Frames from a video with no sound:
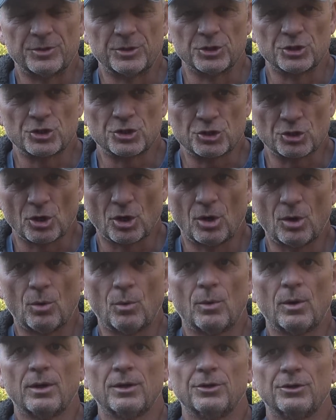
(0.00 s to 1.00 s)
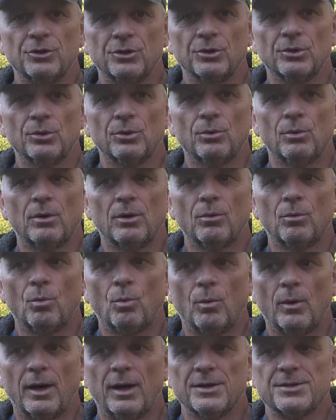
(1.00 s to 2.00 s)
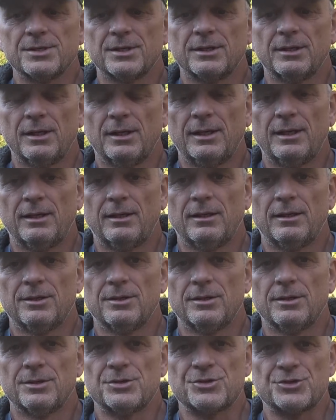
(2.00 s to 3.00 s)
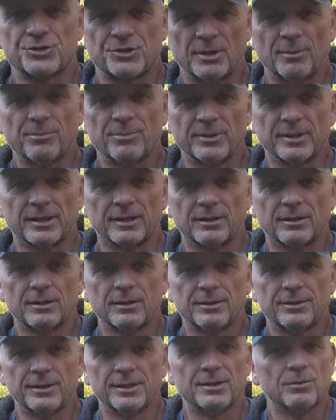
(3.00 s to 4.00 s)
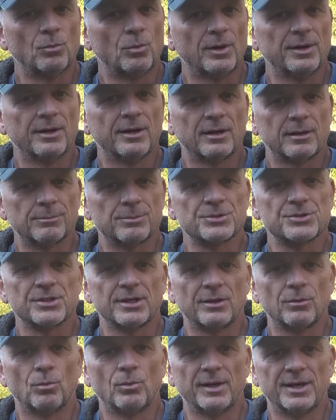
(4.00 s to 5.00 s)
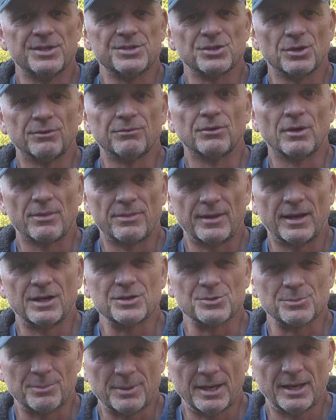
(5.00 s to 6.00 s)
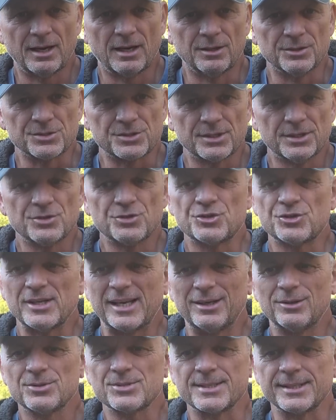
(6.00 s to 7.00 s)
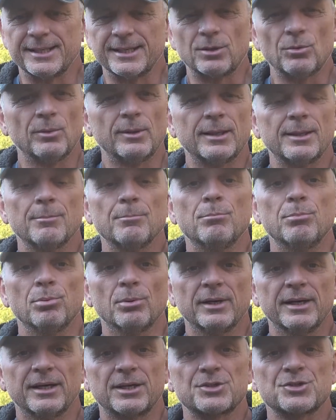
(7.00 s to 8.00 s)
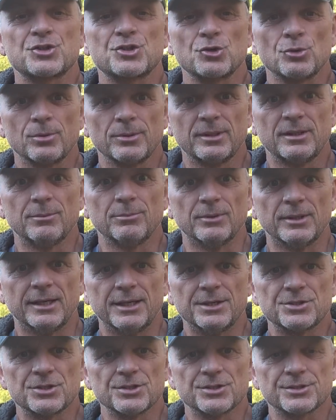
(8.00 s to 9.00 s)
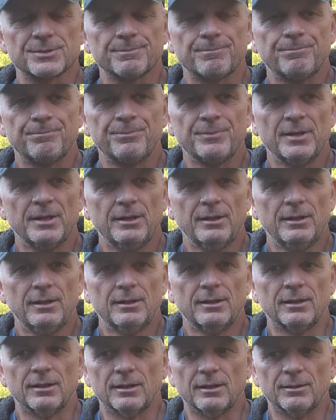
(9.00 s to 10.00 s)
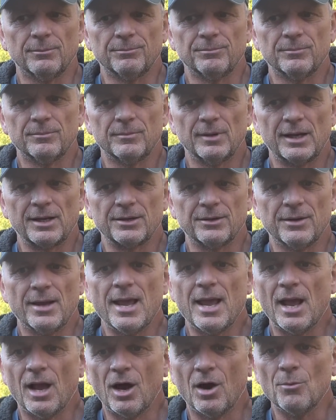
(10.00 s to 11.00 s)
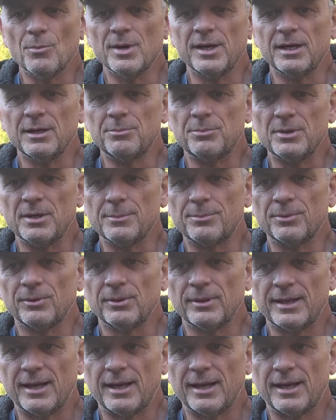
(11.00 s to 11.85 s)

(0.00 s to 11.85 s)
to show you what something that 100% weighs over a thousand pounds sounds like when it breaks tree branches. Um, I don't know how many people